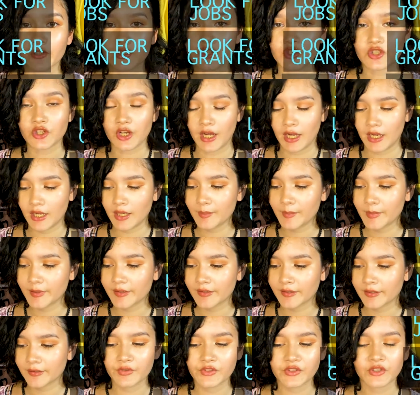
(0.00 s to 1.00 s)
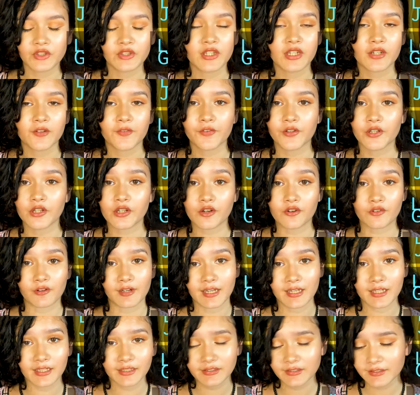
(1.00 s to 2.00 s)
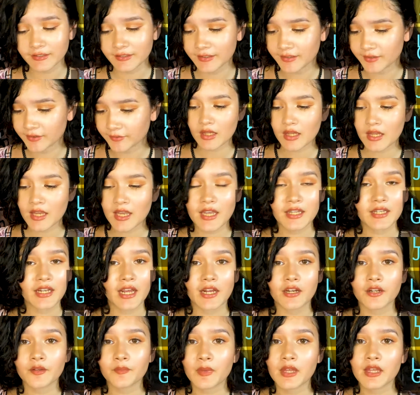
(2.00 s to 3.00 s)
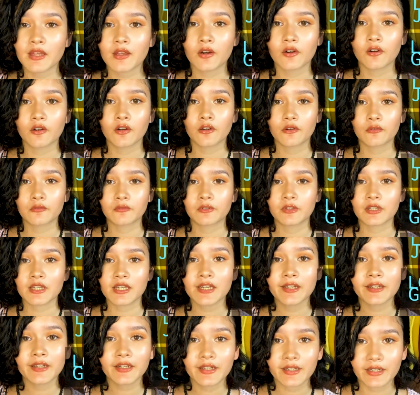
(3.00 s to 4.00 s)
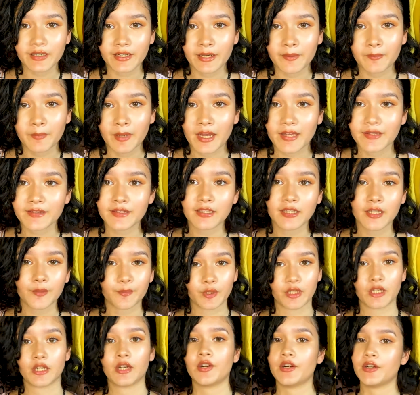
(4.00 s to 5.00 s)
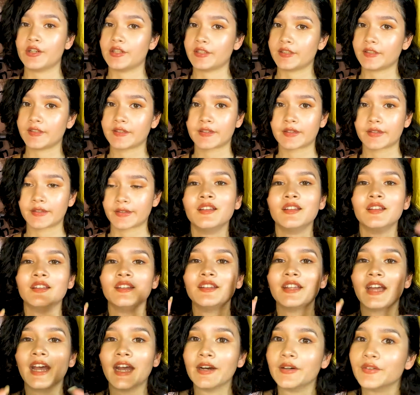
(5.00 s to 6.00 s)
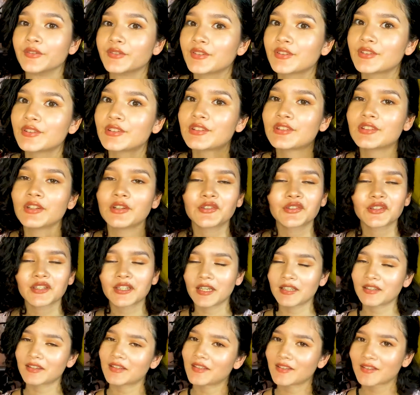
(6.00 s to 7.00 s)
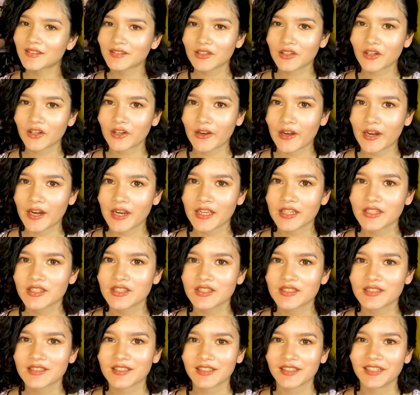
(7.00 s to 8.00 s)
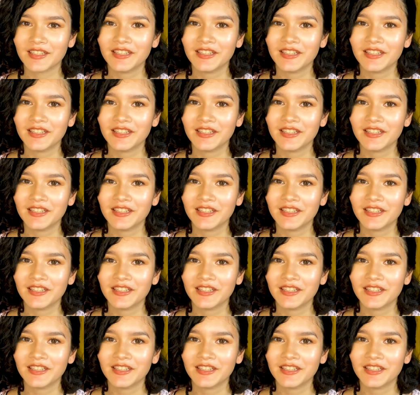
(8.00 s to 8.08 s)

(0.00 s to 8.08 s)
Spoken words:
jobs, to look for grants, and how to make our own income as independent artists. Now, don't get discouraged.